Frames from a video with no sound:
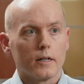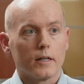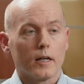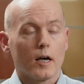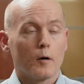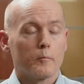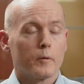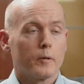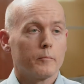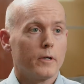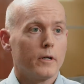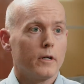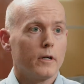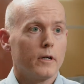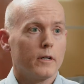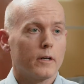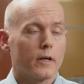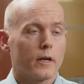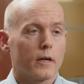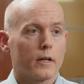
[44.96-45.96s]

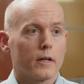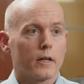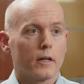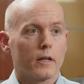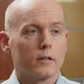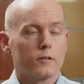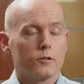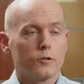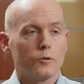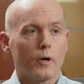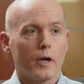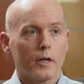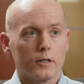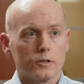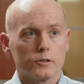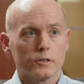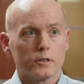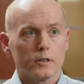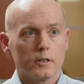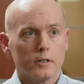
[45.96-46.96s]
endamamine and
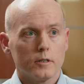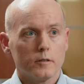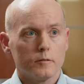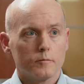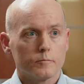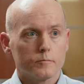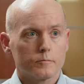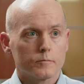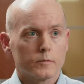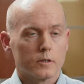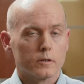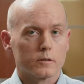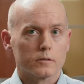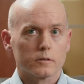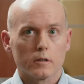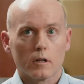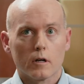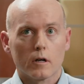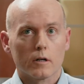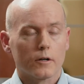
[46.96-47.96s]
2-AG,
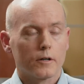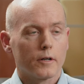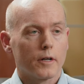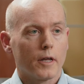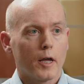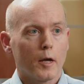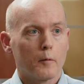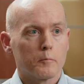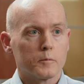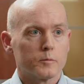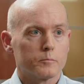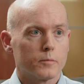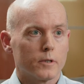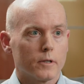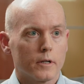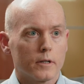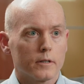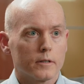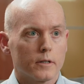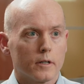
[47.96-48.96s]
longer names,
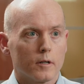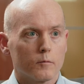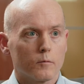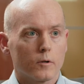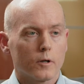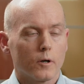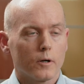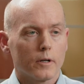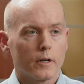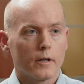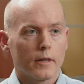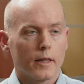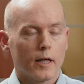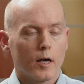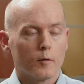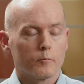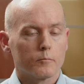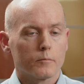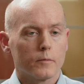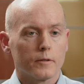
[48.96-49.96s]
but I won't go into
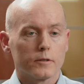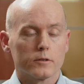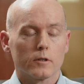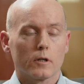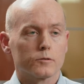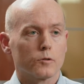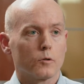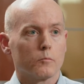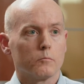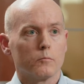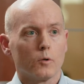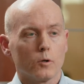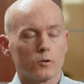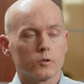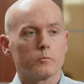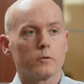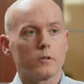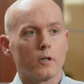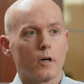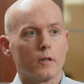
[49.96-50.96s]
that. But there's also
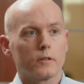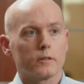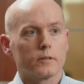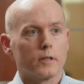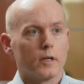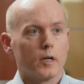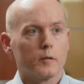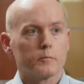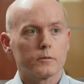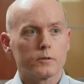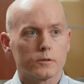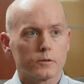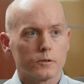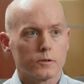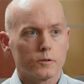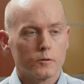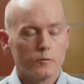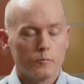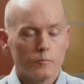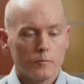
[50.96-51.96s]
multiple other types
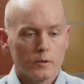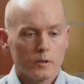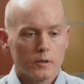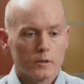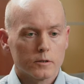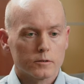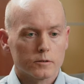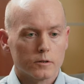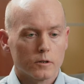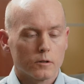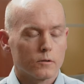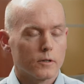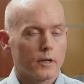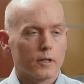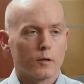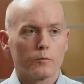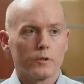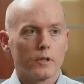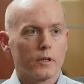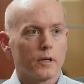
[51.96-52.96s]
too. So
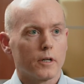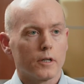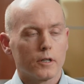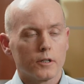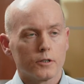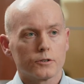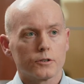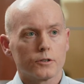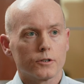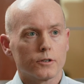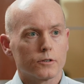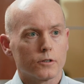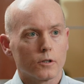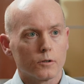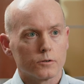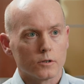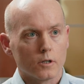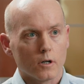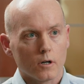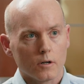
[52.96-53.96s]
like when you get injured,
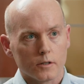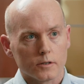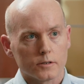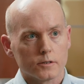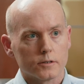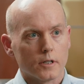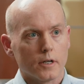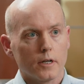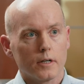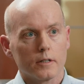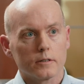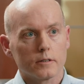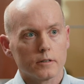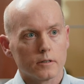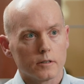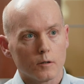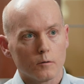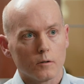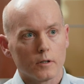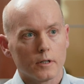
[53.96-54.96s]
those are the sites.
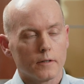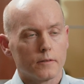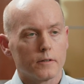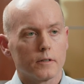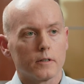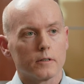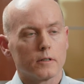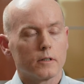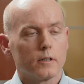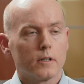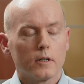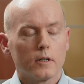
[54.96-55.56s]
It will hit the